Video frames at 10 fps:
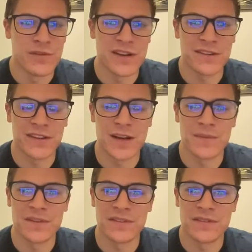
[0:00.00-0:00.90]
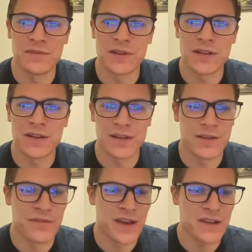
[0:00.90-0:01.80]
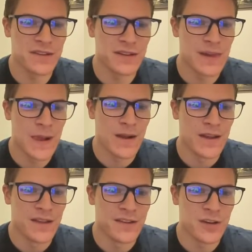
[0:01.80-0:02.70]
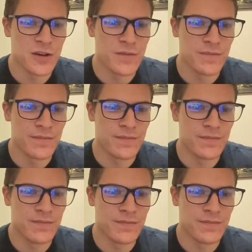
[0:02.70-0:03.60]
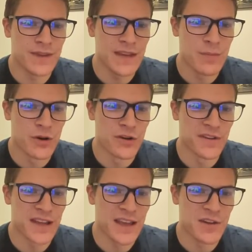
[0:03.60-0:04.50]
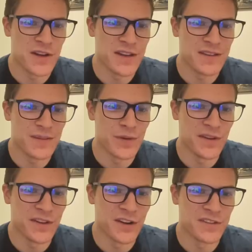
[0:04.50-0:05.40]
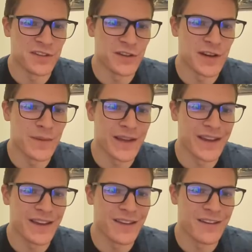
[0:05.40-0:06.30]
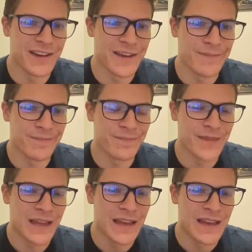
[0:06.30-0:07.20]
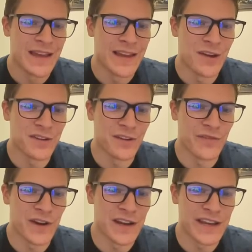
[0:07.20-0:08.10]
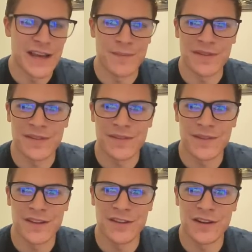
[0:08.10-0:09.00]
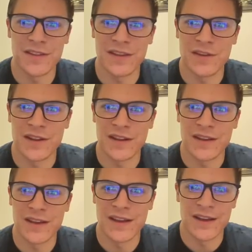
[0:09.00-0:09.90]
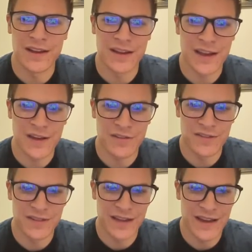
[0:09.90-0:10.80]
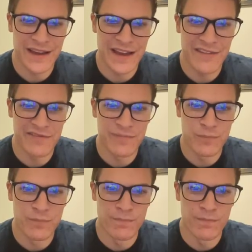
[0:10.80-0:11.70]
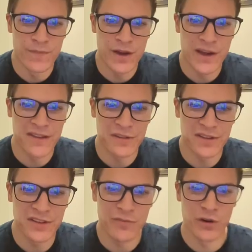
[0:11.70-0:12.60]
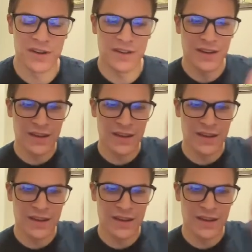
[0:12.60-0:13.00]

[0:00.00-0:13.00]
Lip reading: which actually comes into effect. So, he murders that unit, builds the artillery, and I'm like, okay. That was all fun and games. Let's look at the unit count. I have... okay, so I still have